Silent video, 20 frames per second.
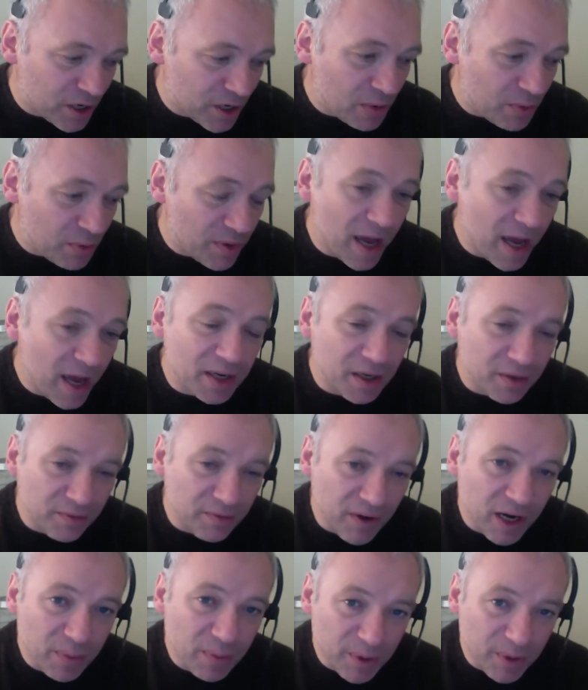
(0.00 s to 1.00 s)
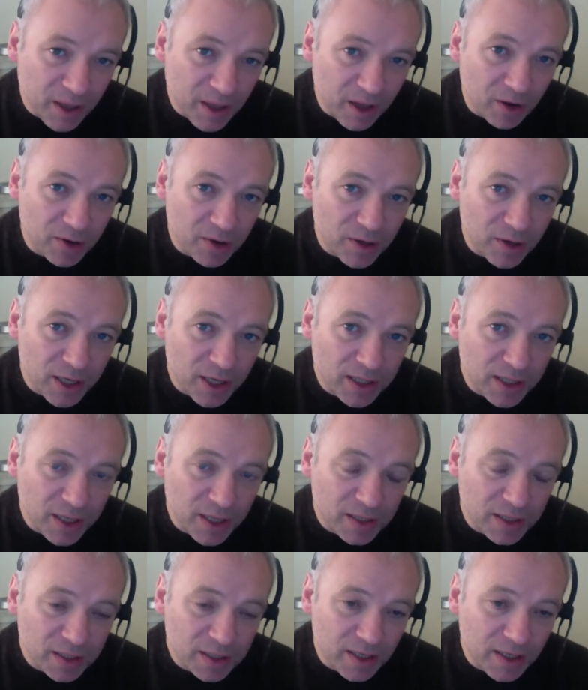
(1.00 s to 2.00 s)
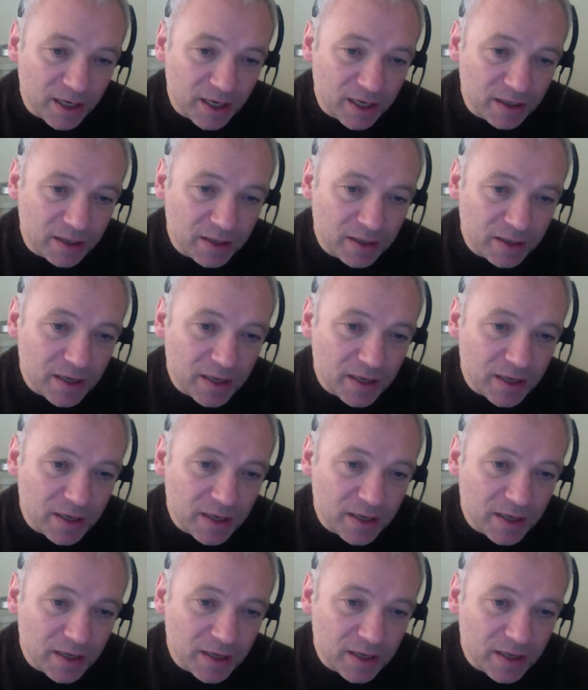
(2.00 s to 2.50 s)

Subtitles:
without developing that online identity now.